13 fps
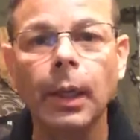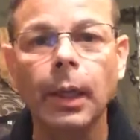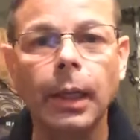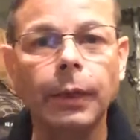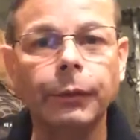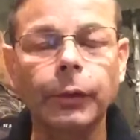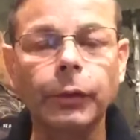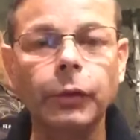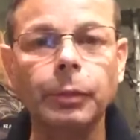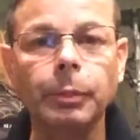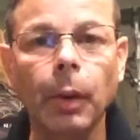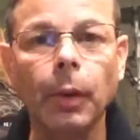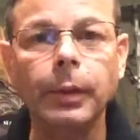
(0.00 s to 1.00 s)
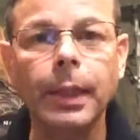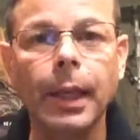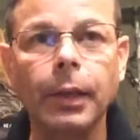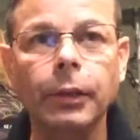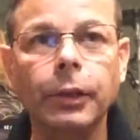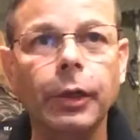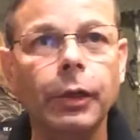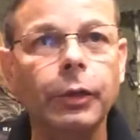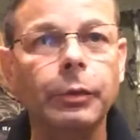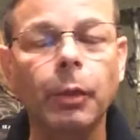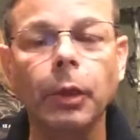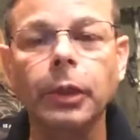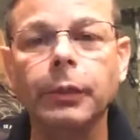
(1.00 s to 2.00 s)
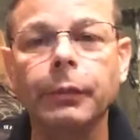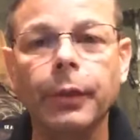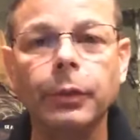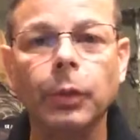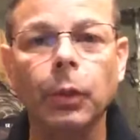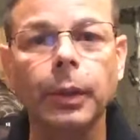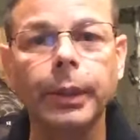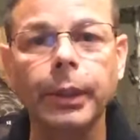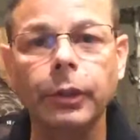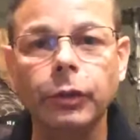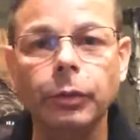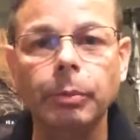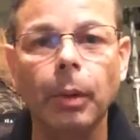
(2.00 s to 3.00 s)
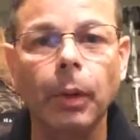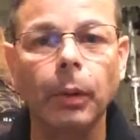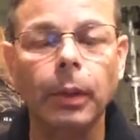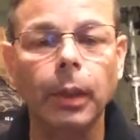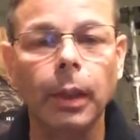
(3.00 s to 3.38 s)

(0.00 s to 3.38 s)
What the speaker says: If you smoke Tangiers, most of us already smoke